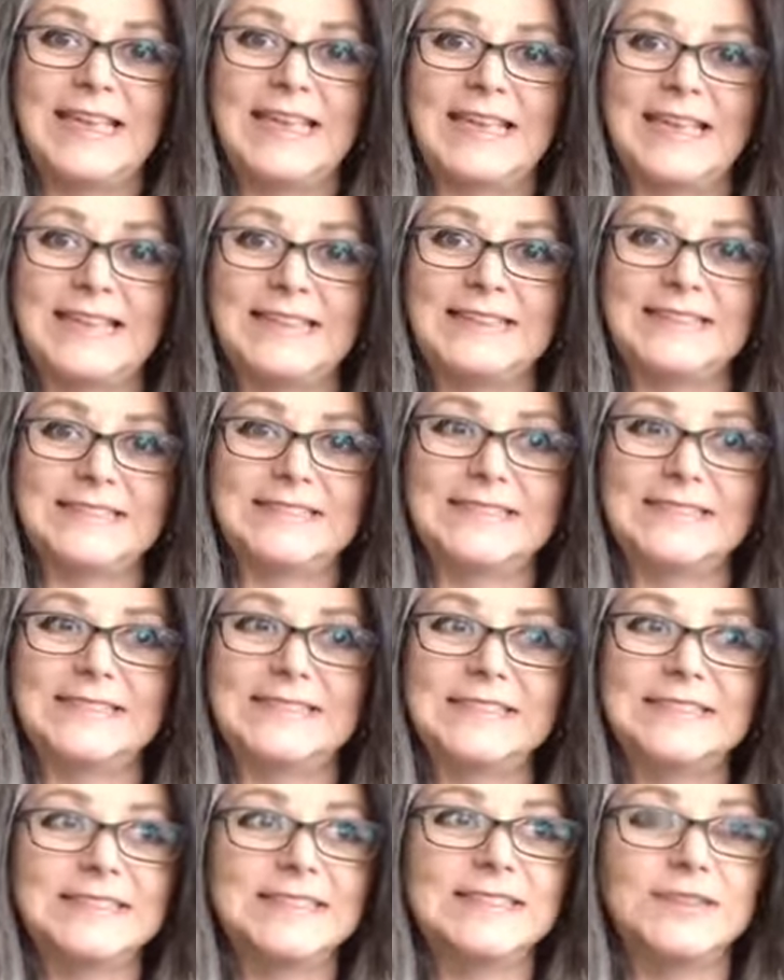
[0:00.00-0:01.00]
is
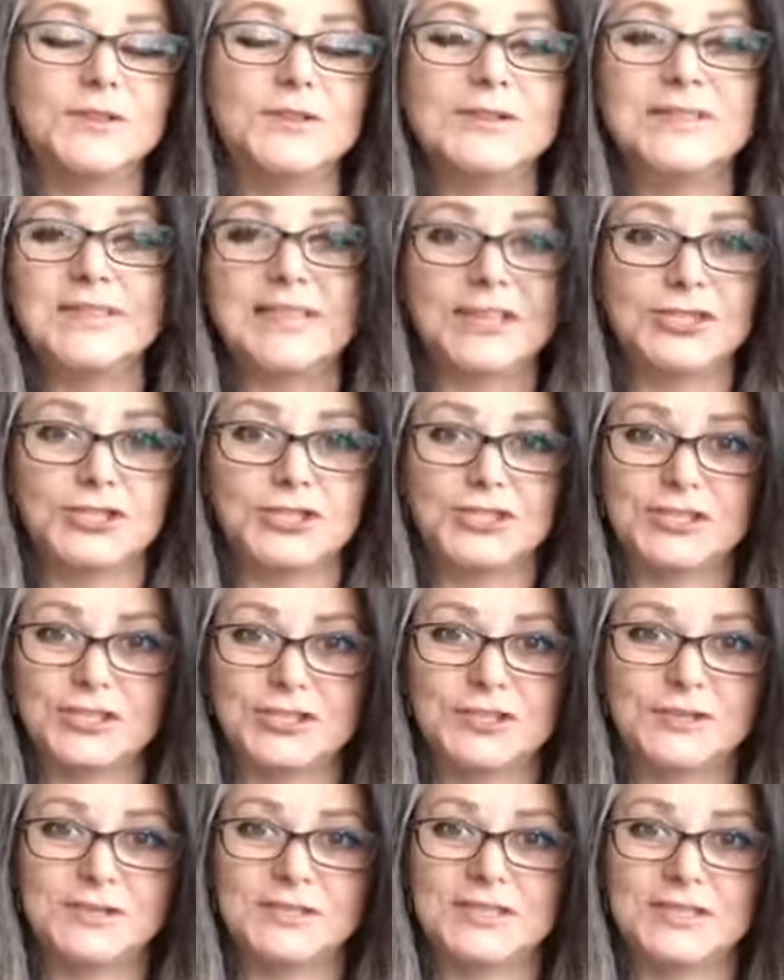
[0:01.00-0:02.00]
the skills they just
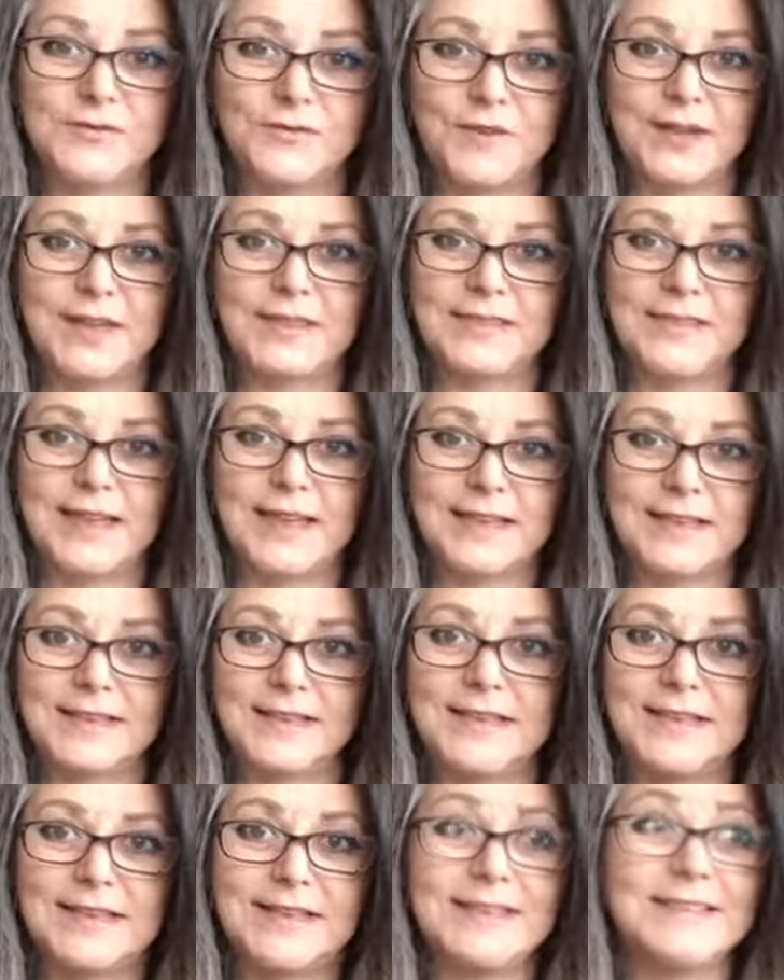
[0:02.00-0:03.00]
used to find that
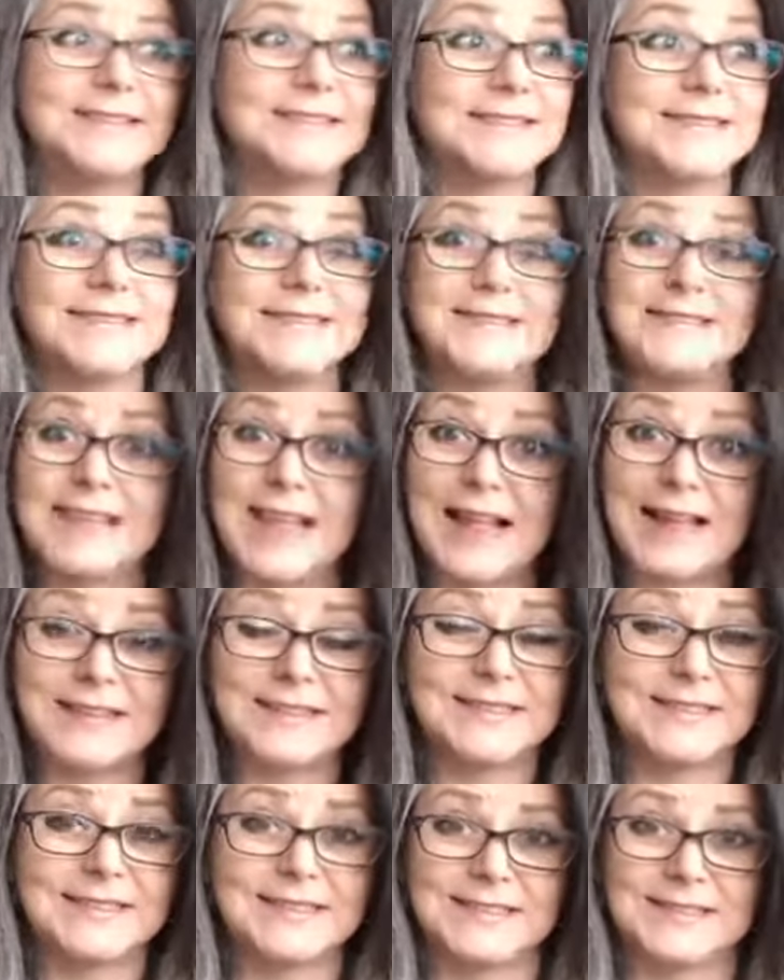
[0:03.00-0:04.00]
key is
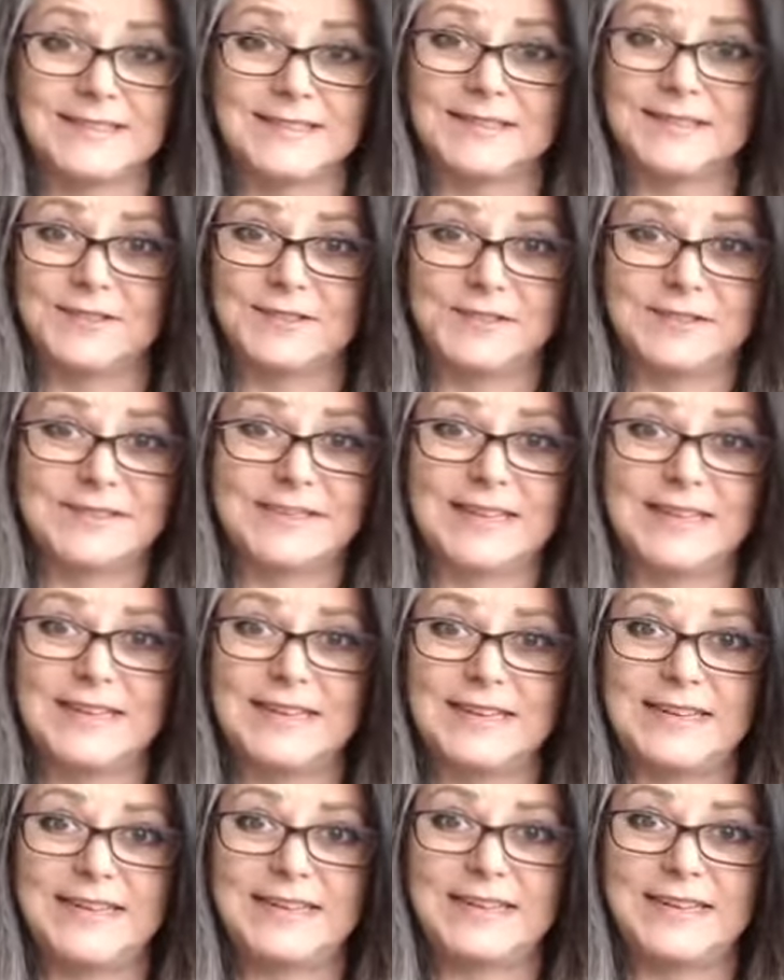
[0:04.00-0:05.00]
exactly the skills they
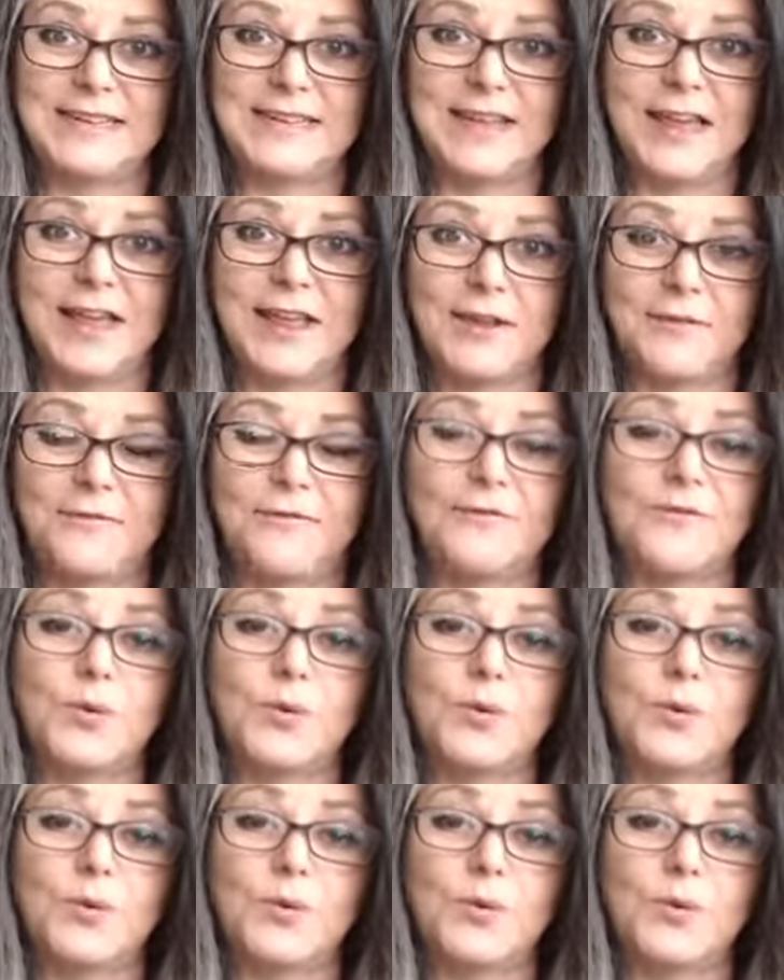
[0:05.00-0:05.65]
need in life.